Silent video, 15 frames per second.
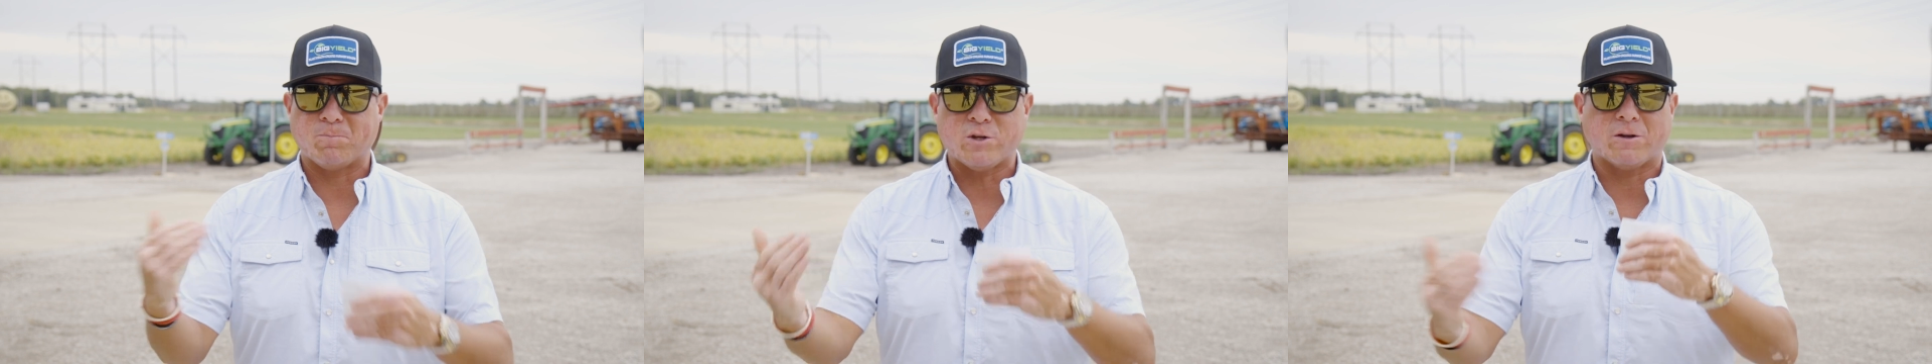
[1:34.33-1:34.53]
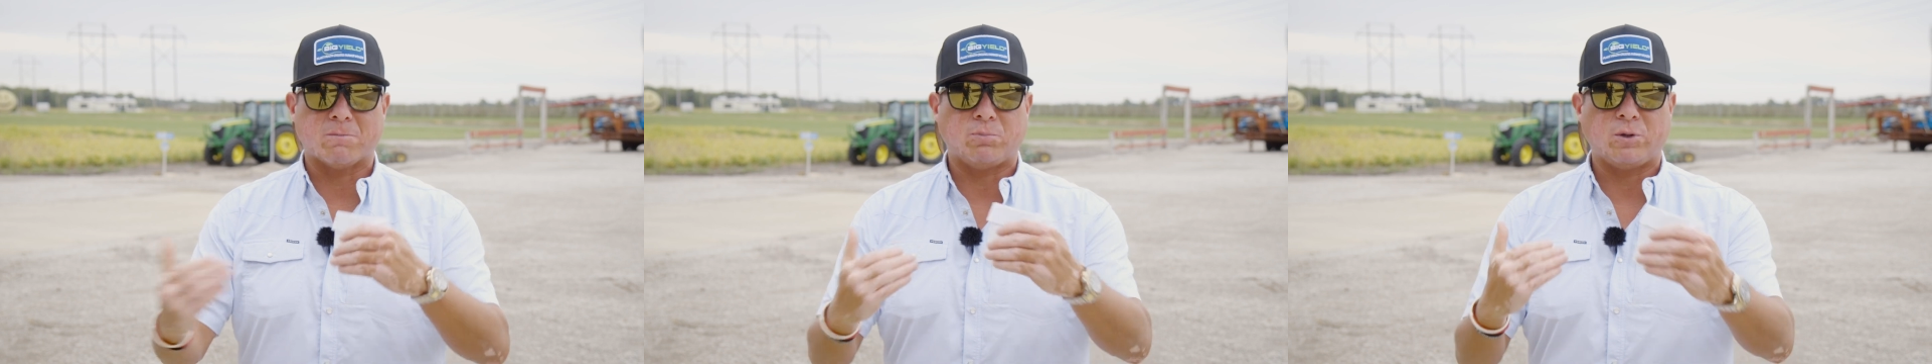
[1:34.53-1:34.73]

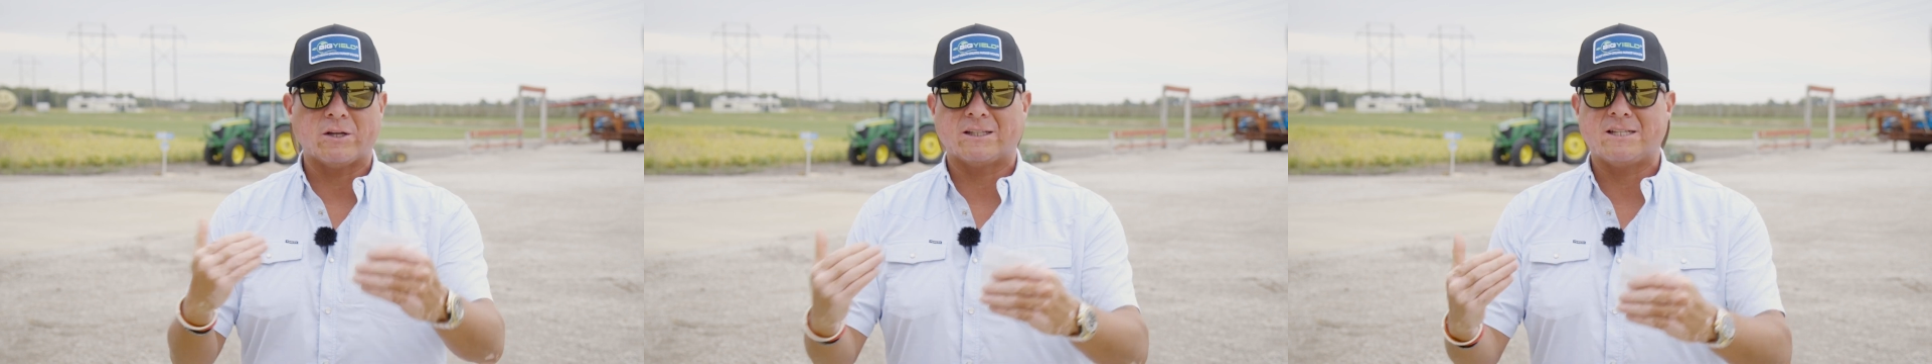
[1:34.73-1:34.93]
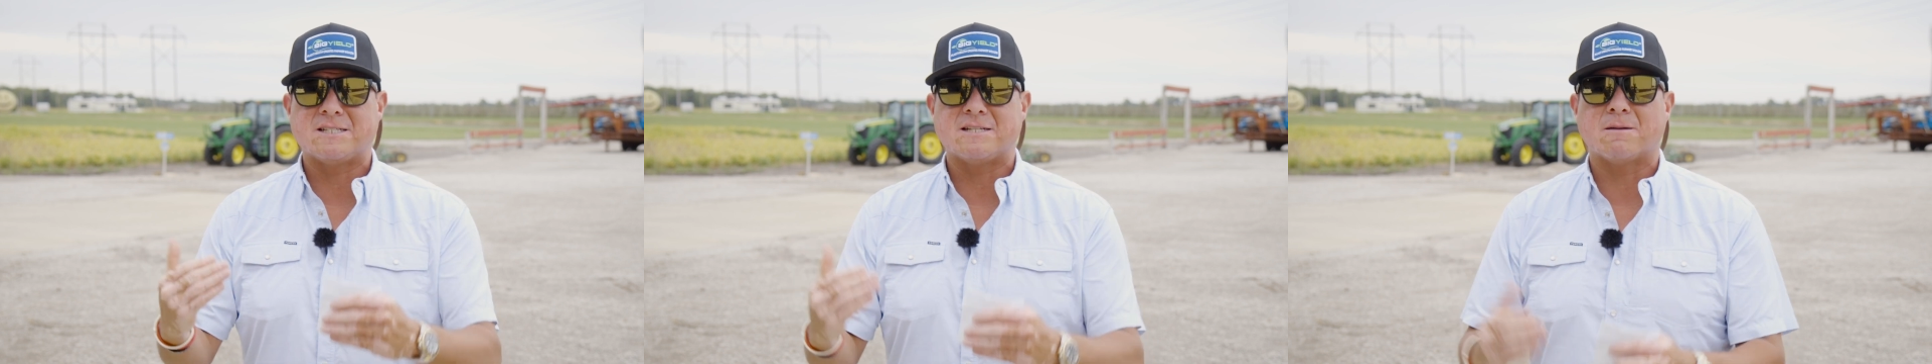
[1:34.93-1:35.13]
You can
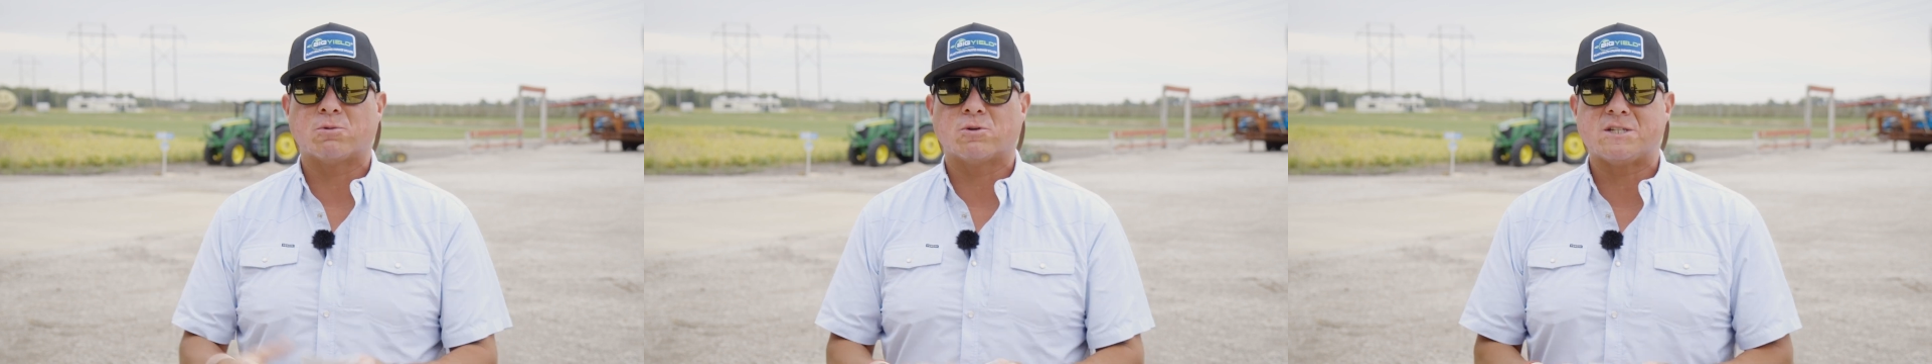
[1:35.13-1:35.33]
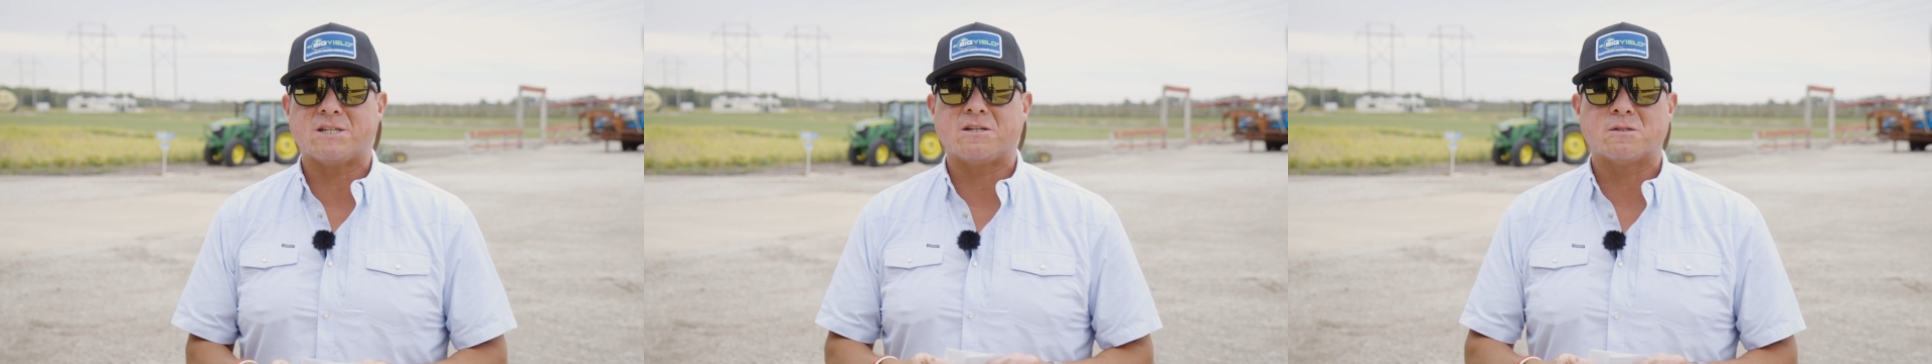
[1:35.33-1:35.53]
plug these
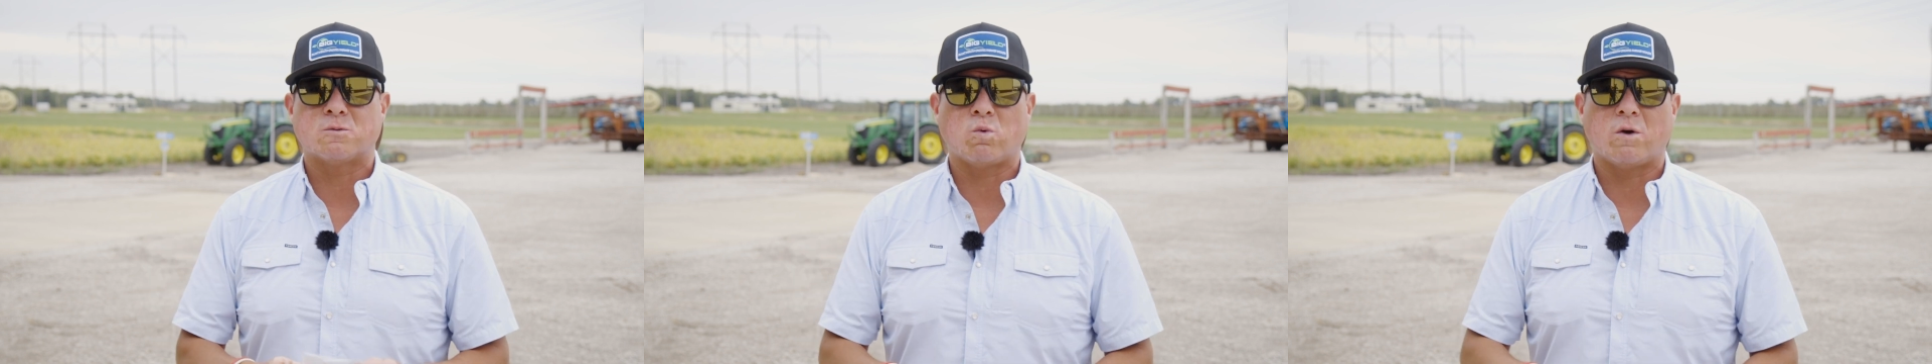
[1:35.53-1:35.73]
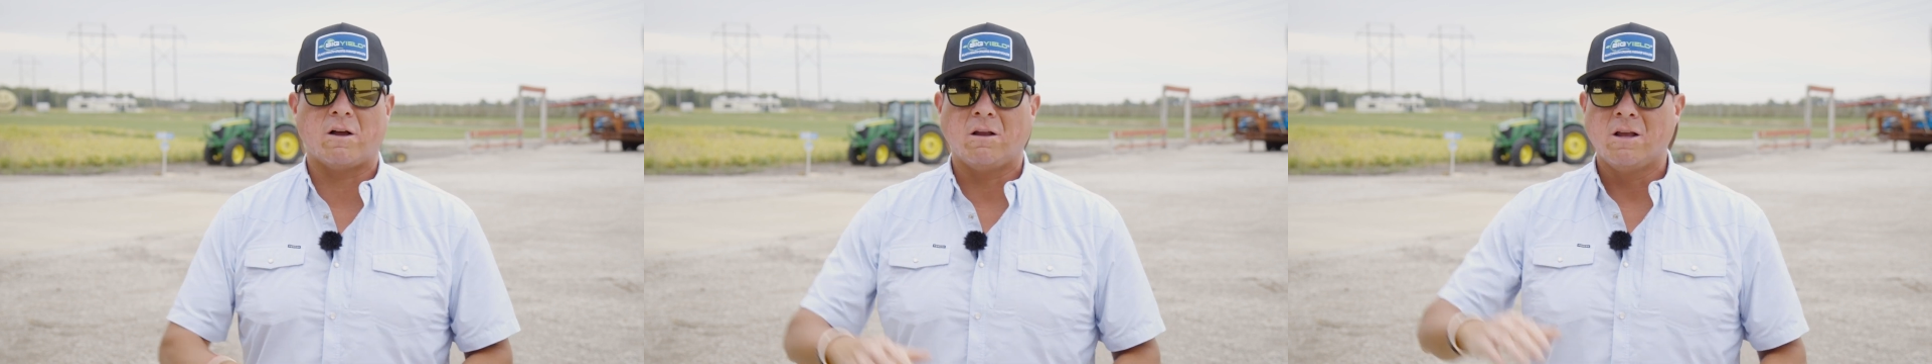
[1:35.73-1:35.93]
numbers in as
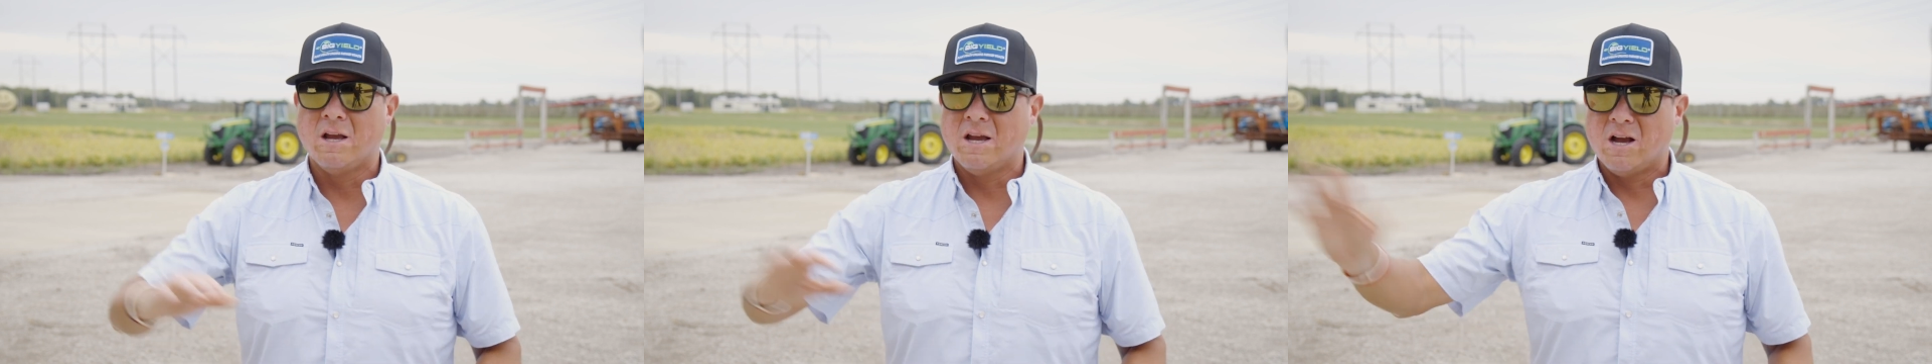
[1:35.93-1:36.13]
well